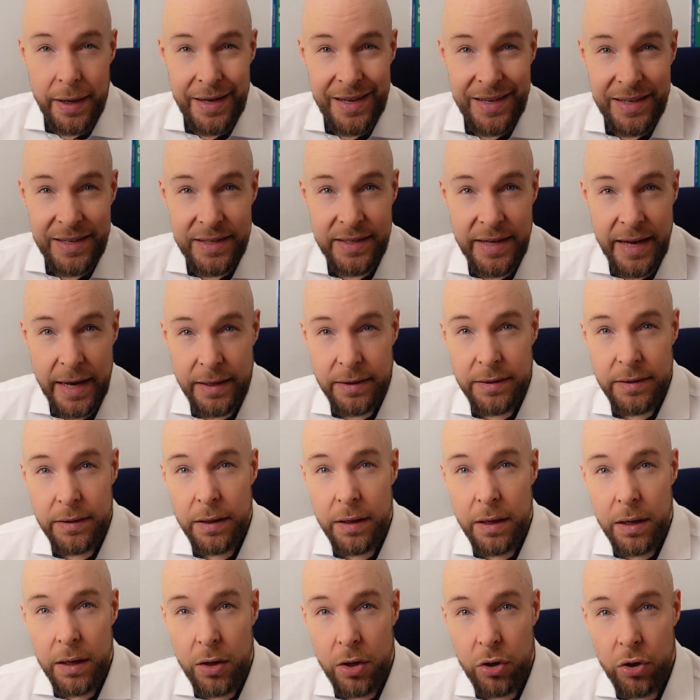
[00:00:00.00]
set
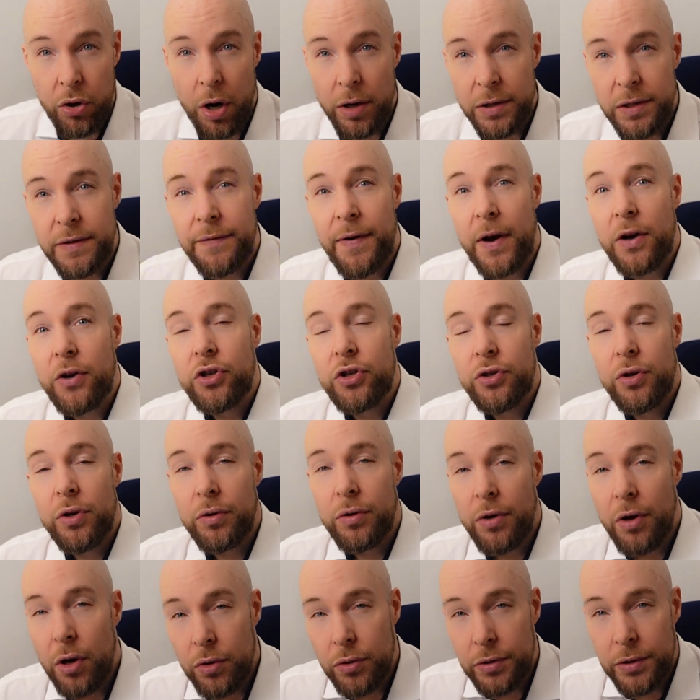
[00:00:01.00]
cross-functional
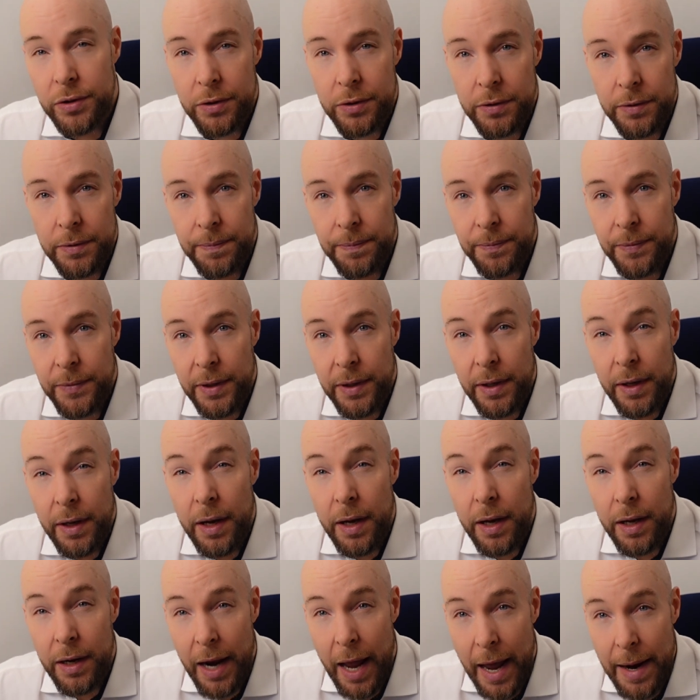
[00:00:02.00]
goals.
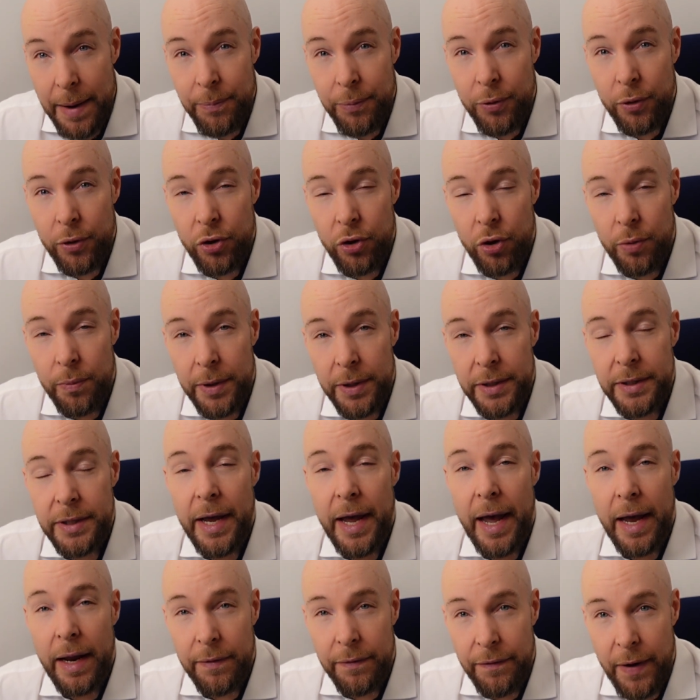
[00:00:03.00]
Align procurement
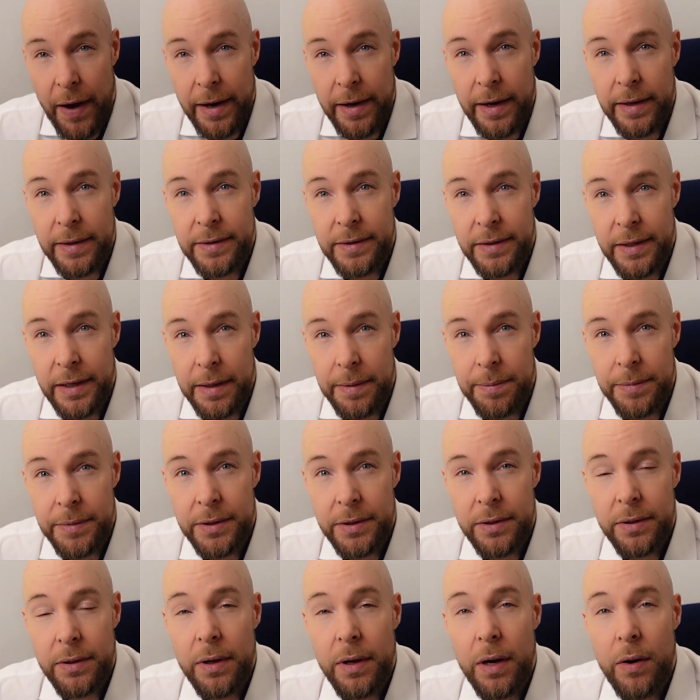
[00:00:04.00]
and finance
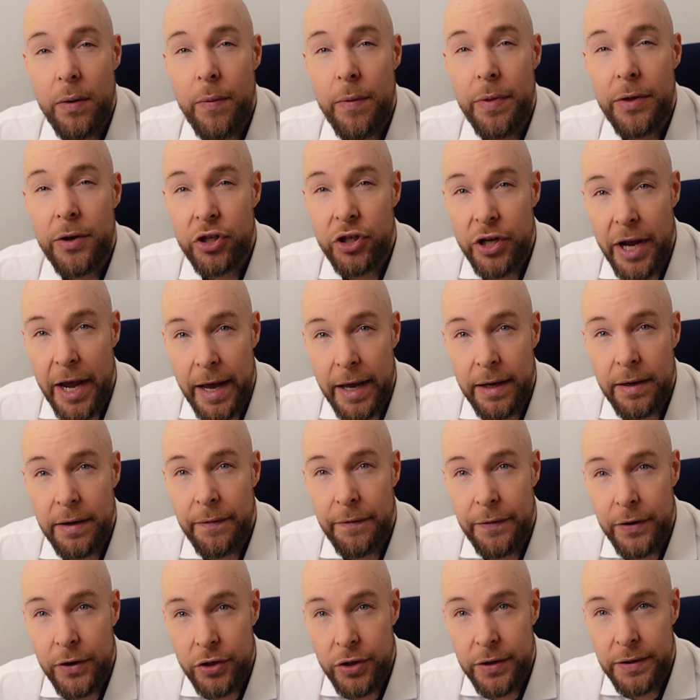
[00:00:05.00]
teams with shared
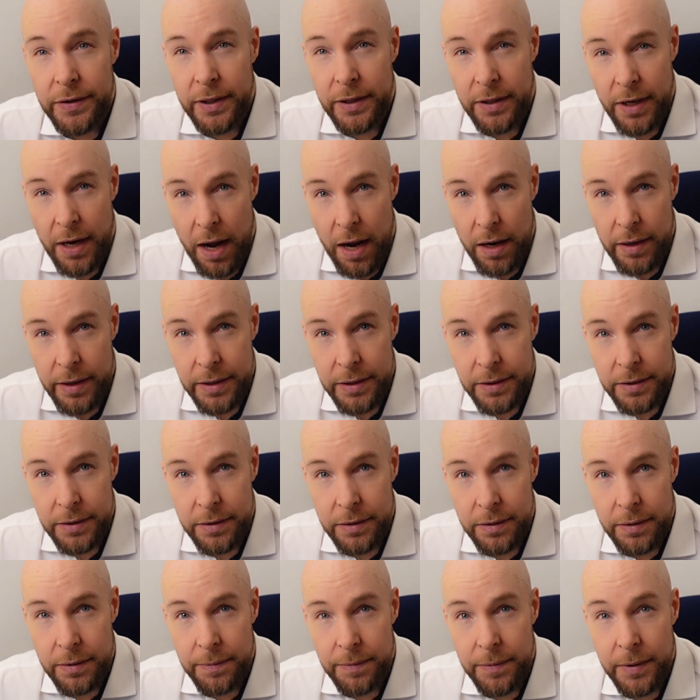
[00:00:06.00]
efficiency
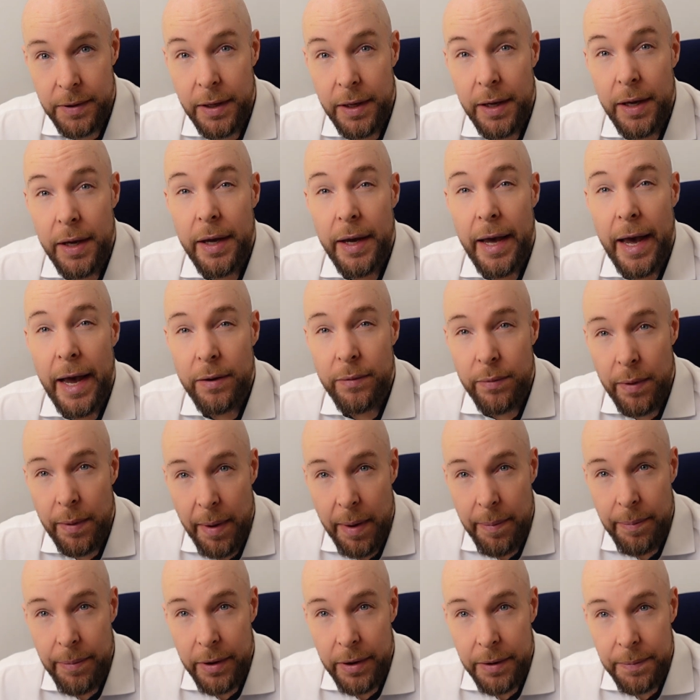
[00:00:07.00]
targets. And
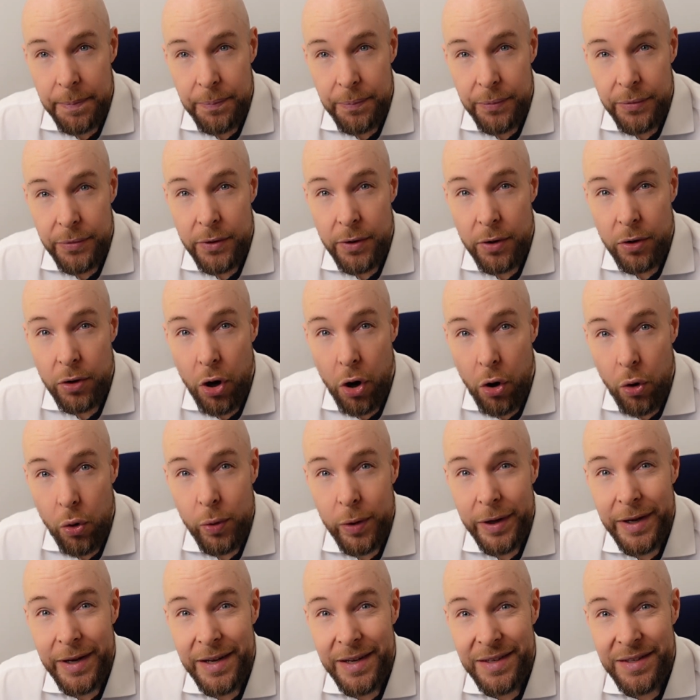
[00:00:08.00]
remember, the
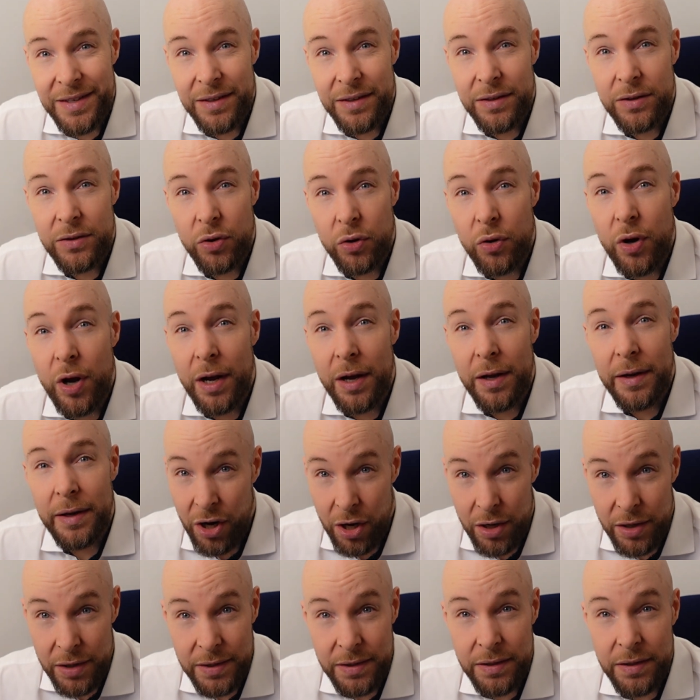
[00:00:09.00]
goal isn't to cut
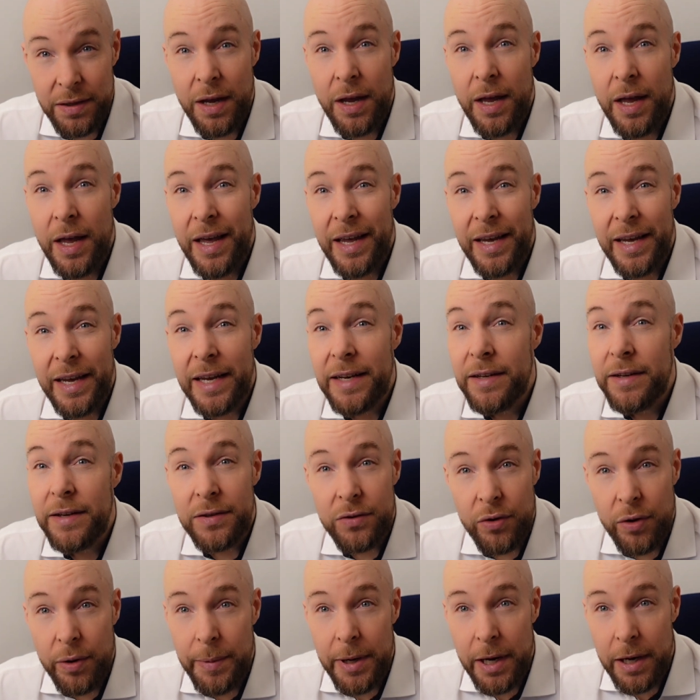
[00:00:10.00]
costs
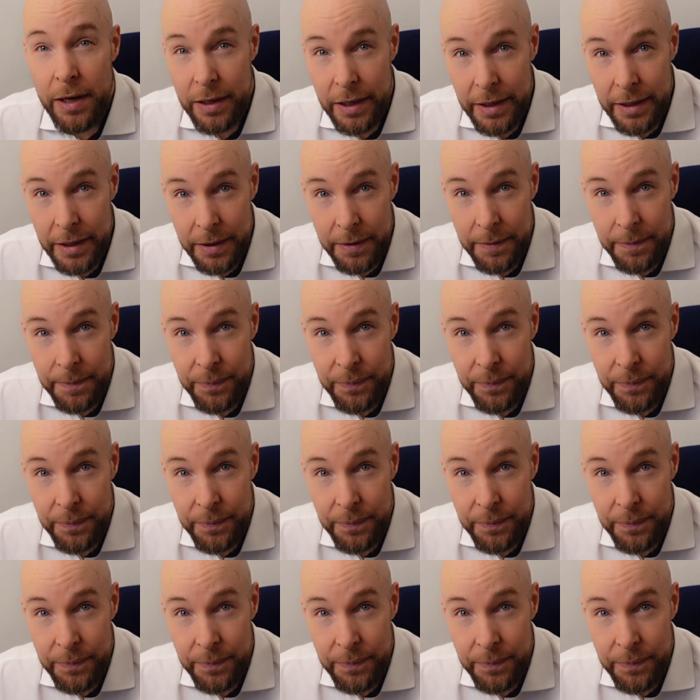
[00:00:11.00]
indiscriminately.